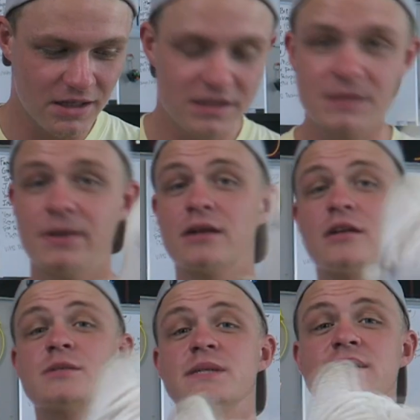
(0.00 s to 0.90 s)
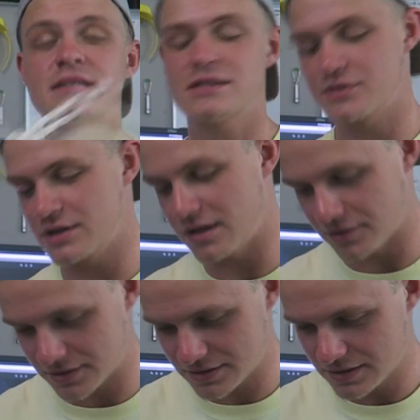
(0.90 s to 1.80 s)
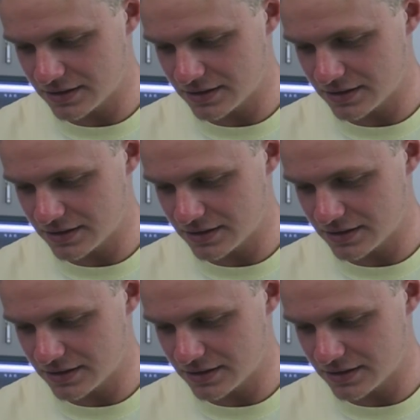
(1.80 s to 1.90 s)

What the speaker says: This pair cost me $600.